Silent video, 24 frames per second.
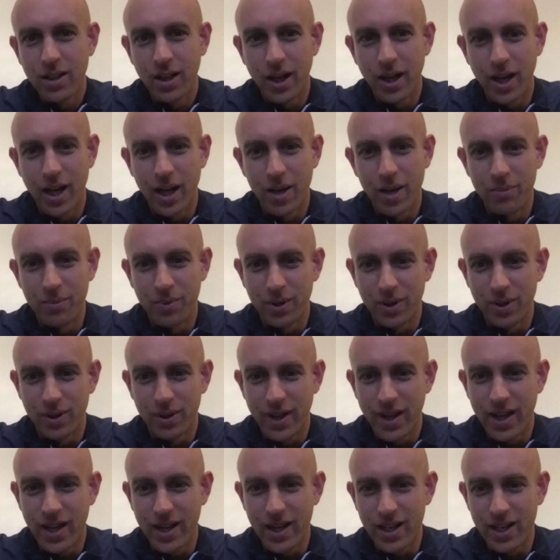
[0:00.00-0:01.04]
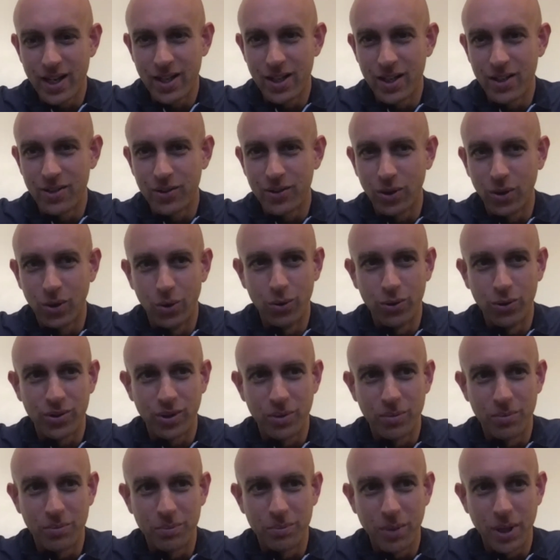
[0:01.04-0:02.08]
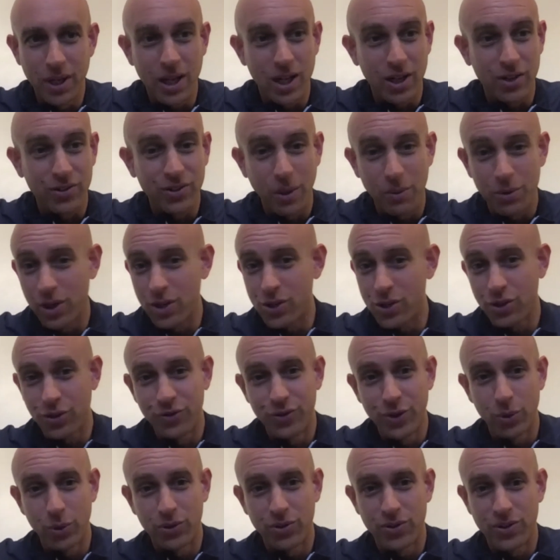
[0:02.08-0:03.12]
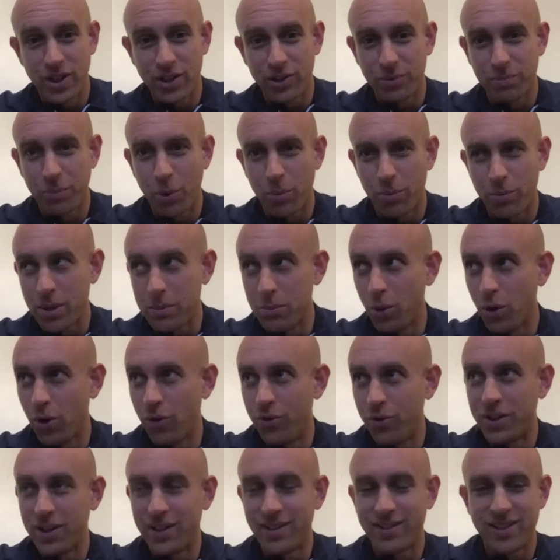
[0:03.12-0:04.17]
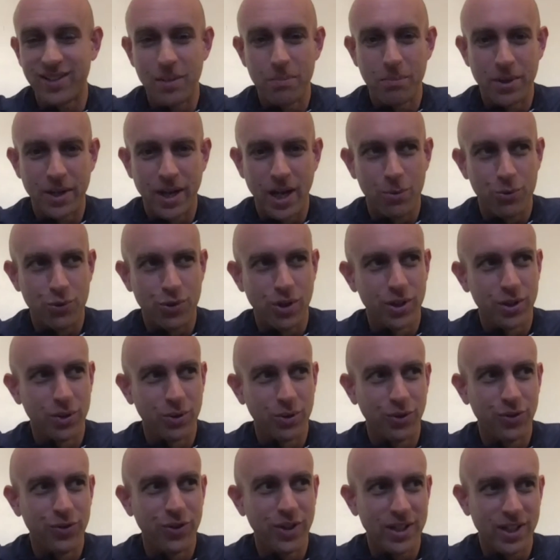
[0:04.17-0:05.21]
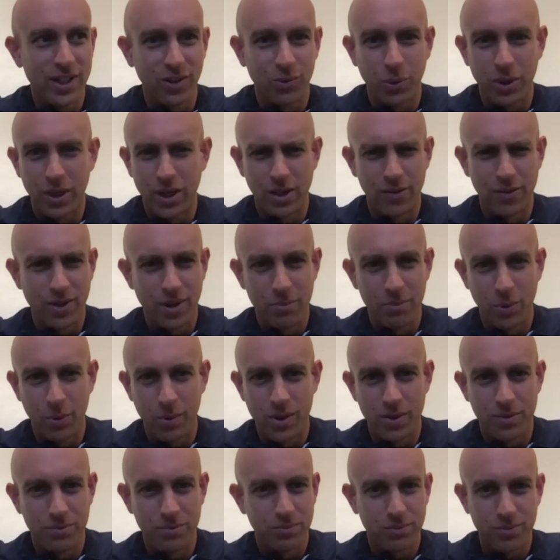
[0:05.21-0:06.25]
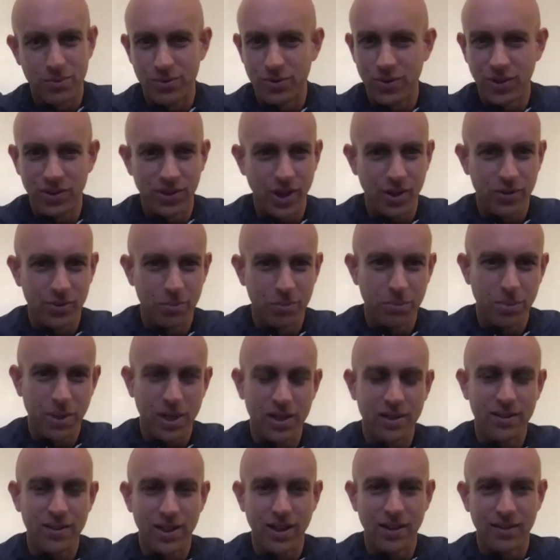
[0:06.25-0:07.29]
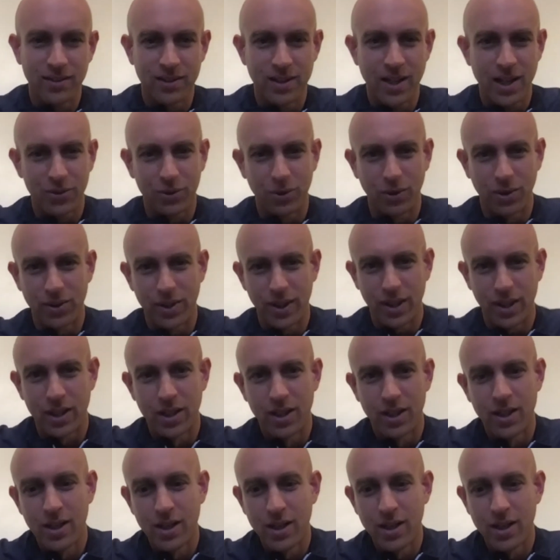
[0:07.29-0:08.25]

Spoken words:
That is awesome. But like I said, I'm going to just filter this probably more for December now. I'm trying to do a fitness one in November with physios and PTs and that sort of thing.